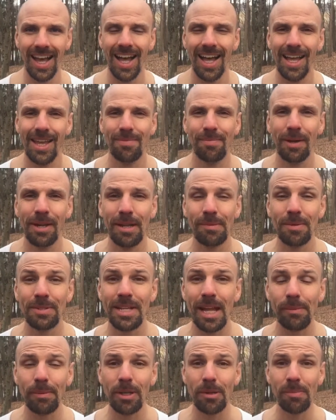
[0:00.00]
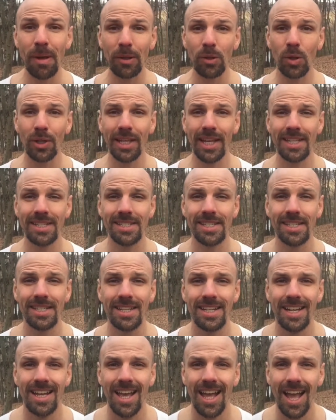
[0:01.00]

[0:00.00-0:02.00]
Hi, my name is Albert Emmanuel Kessler.